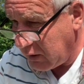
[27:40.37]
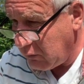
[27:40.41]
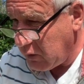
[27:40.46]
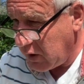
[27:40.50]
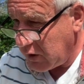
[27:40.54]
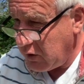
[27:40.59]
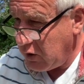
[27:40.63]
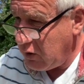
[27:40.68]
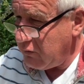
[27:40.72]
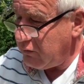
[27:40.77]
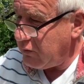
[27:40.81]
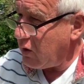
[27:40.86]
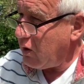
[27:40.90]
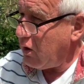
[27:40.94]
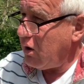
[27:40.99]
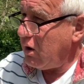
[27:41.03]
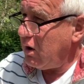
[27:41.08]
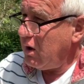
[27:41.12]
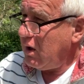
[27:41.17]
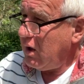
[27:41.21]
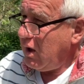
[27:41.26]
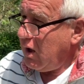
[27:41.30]
when you've
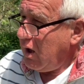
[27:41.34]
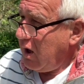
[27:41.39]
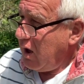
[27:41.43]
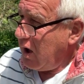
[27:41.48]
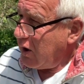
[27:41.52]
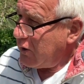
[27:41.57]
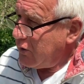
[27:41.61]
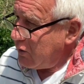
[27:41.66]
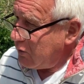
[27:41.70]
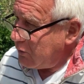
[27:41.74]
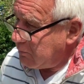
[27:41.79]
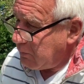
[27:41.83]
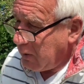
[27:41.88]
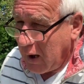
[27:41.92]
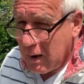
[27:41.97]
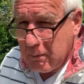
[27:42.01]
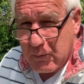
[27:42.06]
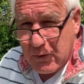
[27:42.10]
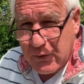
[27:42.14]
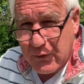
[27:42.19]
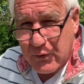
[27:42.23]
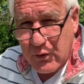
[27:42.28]
got a
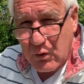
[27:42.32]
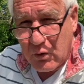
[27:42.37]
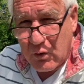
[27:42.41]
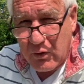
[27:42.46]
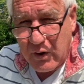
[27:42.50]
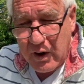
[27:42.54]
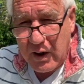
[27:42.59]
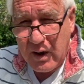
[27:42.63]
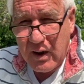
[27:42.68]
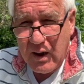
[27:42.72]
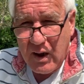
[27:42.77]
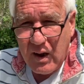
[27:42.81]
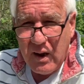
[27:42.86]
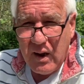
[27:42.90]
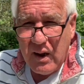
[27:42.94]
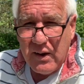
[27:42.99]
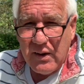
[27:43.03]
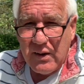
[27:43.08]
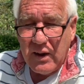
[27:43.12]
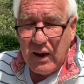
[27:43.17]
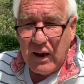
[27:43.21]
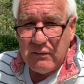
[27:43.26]
newspaper story
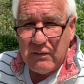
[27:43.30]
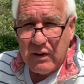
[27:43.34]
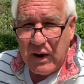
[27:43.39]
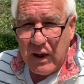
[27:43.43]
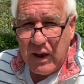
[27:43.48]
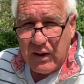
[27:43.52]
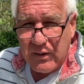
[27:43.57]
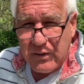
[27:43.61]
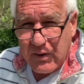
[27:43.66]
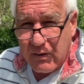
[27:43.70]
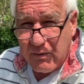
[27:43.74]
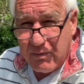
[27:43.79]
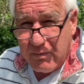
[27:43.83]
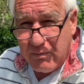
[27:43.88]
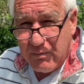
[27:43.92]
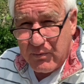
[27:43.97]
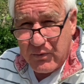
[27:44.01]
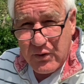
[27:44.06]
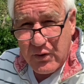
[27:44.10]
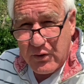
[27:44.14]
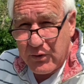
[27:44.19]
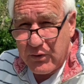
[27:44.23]
giving it to
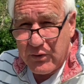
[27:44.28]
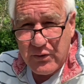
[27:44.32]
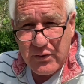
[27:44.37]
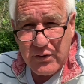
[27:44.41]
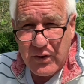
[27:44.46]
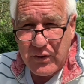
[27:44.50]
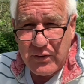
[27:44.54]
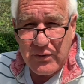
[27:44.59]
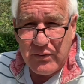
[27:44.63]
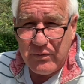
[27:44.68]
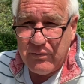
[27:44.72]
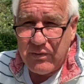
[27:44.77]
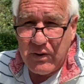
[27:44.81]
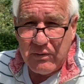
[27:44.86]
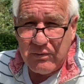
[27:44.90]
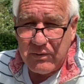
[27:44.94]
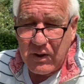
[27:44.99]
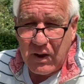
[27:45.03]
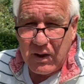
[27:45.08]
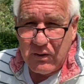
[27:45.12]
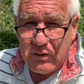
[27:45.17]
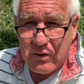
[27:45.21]

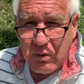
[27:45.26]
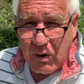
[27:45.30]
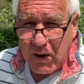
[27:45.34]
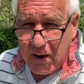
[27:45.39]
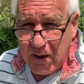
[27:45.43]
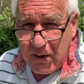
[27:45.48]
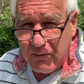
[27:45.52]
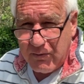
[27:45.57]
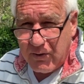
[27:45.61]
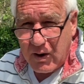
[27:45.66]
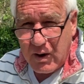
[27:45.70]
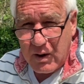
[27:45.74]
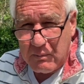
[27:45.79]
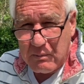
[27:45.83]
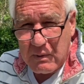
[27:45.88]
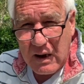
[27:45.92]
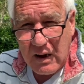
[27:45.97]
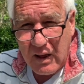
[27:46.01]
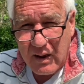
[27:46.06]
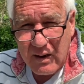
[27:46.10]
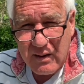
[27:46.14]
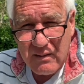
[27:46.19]
15, 20, 30
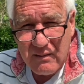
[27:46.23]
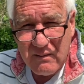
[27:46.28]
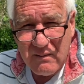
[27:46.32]
million.